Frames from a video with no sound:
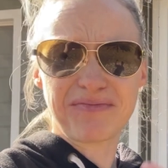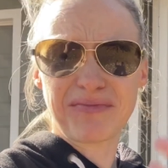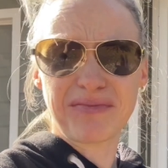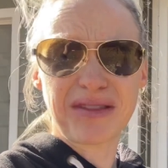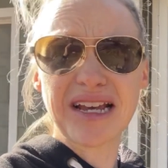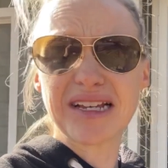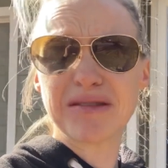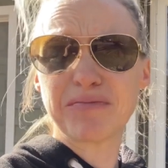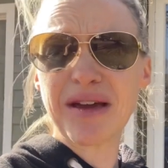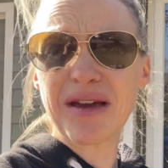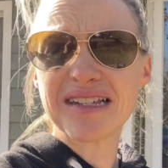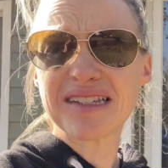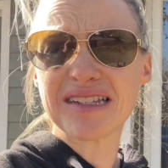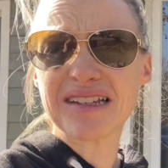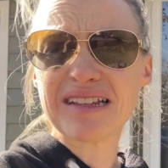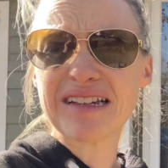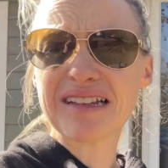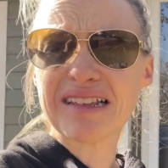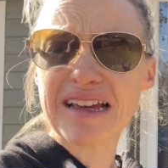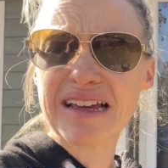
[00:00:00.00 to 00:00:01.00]

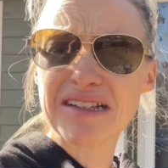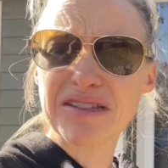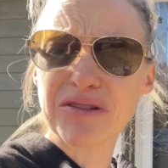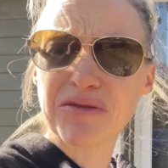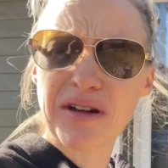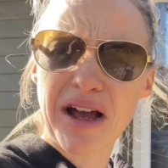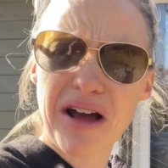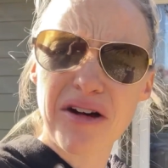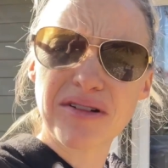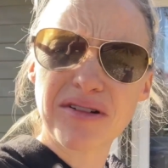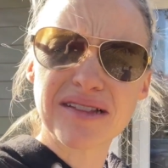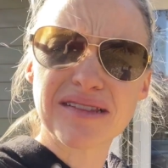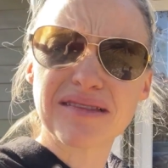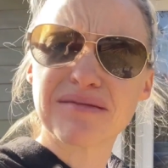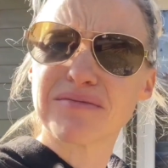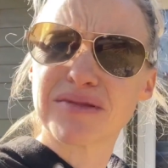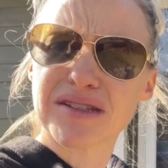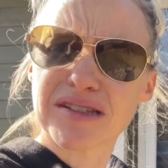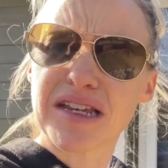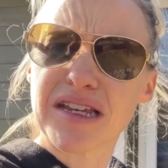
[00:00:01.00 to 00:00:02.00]
basically lays around and
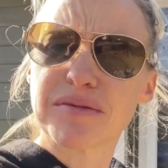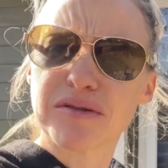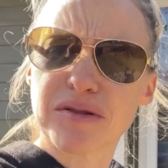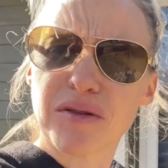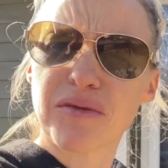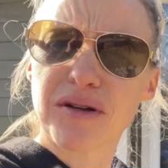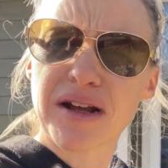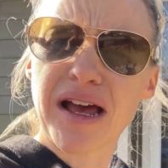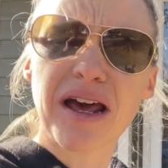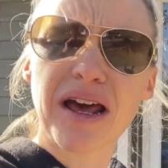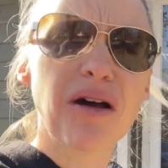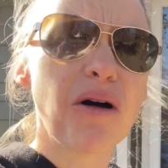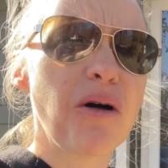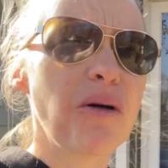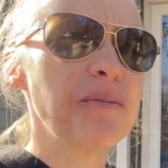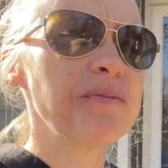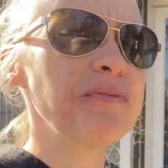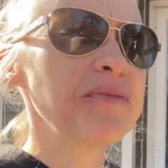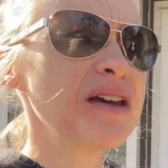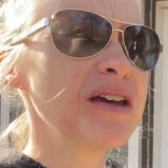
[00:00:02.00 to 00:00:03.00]
sleeps when we're not
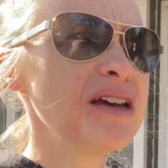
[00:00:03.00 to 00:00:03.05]
home,